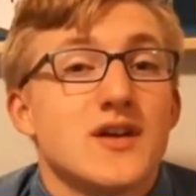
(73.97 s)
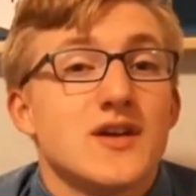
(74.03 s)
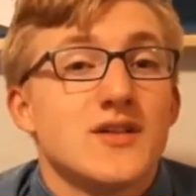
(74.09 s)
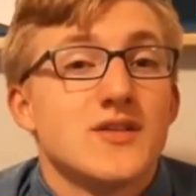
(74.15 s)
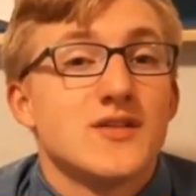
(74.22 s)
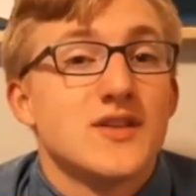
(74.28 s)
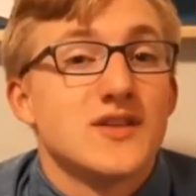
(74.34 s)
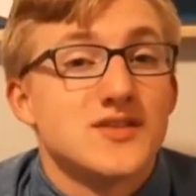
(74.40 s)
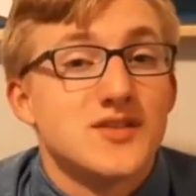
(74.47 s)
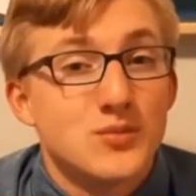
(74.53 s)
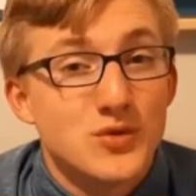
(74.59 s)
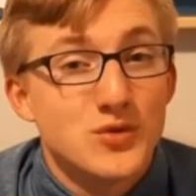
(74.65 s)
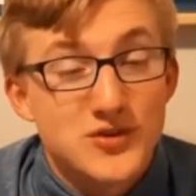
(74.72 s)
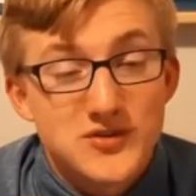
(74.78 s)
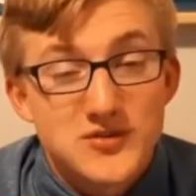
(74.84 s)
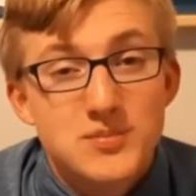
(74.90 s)
The
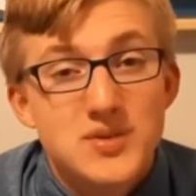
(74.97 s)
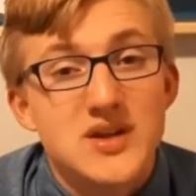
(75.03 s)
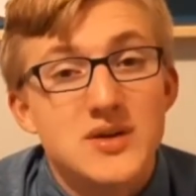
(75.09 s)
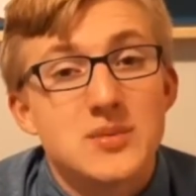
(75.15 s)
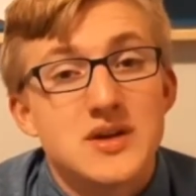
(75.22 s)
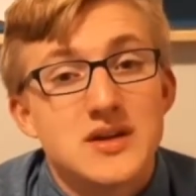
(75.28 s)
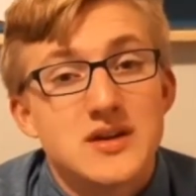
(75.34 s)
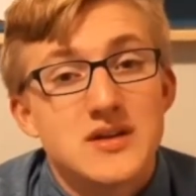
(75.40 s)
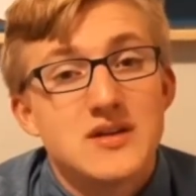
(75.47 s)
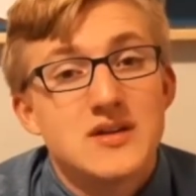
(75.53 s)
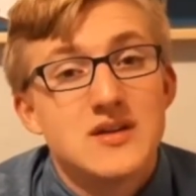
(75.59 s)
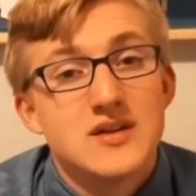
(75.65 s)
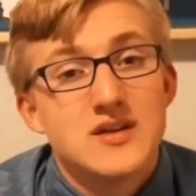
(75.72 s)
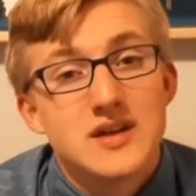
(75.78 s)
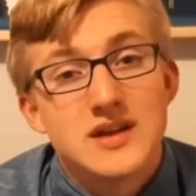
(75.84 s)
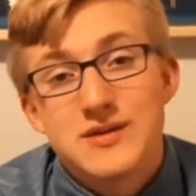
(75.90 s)
symbol is Pb,
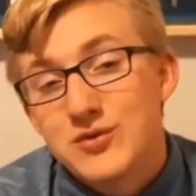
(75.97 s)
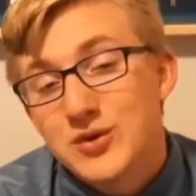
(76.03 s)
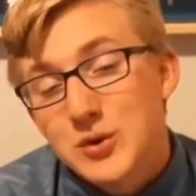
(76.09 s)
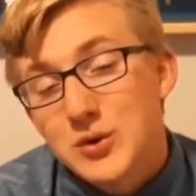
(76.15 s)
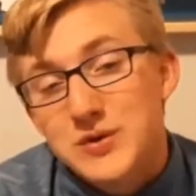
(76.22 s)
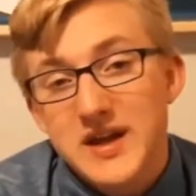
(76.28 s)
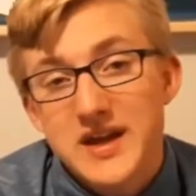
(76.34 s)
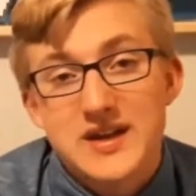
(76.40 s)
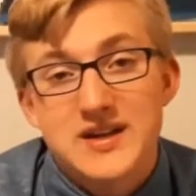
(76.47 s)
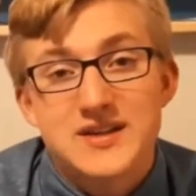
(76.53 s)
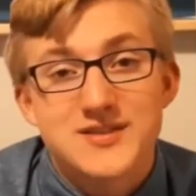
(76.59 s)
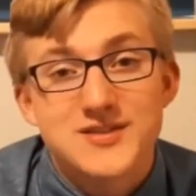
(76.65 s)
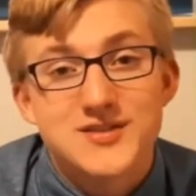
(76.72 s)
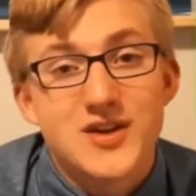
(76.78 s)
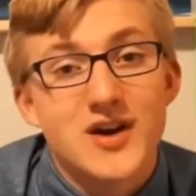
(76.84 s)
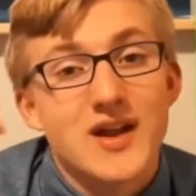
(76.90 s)
even though lead is
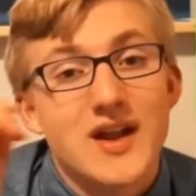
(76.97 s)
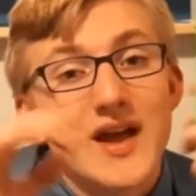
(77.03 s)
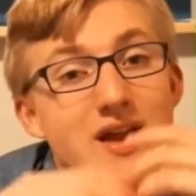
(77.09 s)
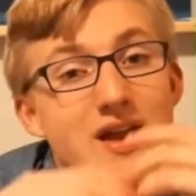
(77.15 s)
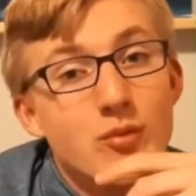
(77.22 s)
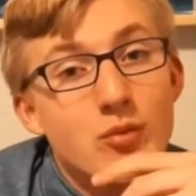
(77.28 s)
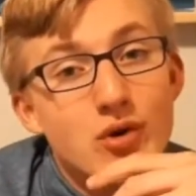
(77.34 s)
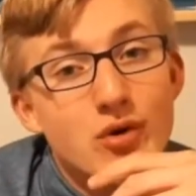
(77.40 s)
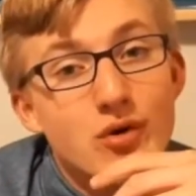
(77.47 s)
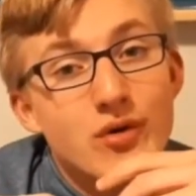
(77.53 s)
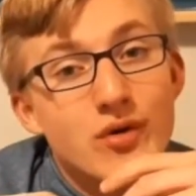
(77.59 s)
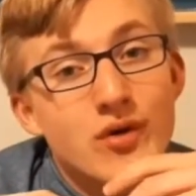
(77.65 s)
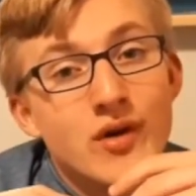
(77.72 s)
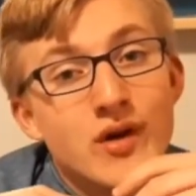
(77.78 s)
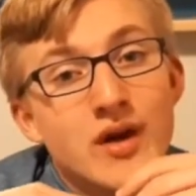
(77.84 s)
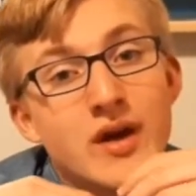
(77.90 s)
not edible
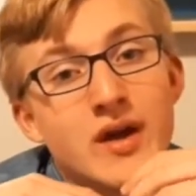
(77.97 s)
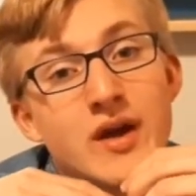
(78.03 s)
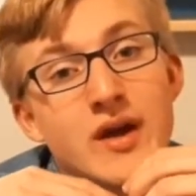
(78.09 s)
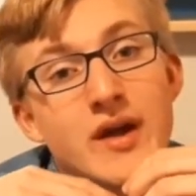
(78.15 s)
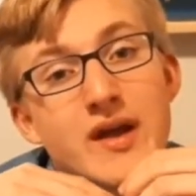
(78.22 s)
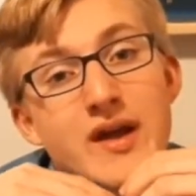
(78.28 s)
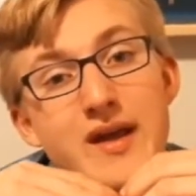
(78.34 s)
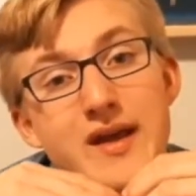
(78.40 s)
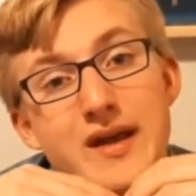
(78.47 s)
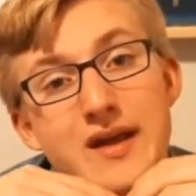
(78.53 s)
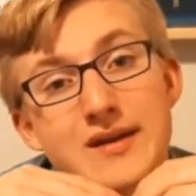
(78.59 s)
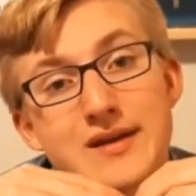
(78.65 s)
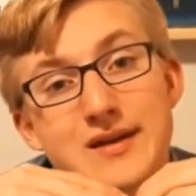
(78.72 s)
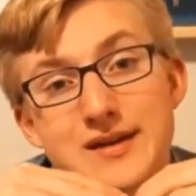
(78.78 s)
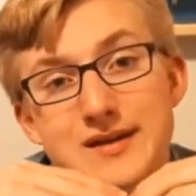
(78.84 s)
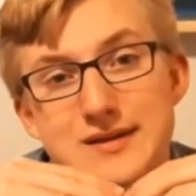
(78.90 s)
and
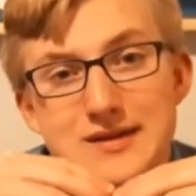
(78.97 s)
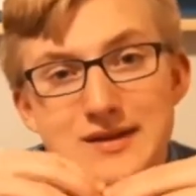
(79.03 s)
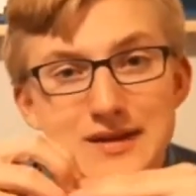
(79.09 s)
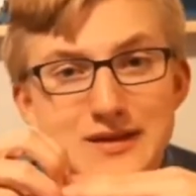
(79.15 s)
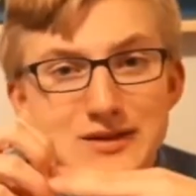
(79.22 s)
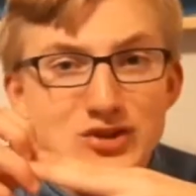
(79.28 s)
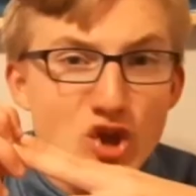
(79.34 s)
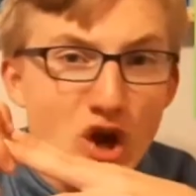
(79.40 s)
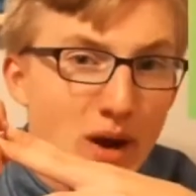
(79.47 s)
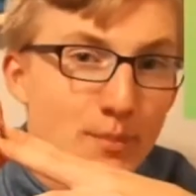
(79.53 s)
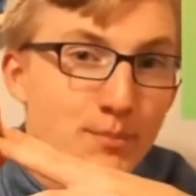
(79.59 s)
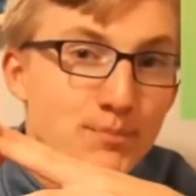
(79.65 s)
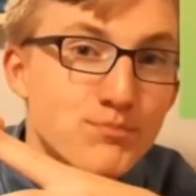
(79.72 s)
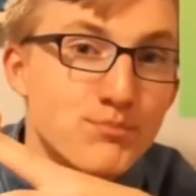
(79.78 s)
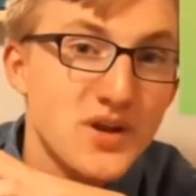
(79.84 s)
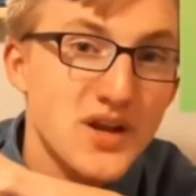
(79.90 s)
it's not
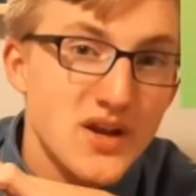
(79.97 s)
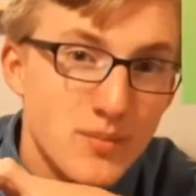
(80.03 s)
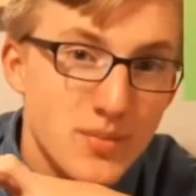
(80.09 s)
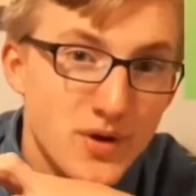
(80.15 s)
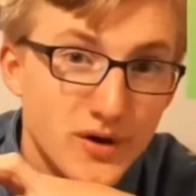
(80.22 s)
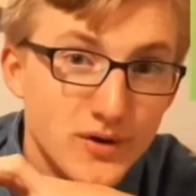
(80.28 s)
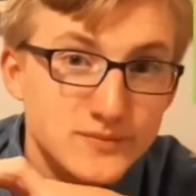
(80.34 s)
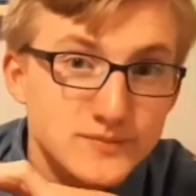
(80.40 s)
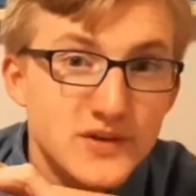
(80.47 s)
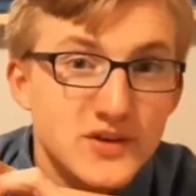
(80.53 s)
peanut butter.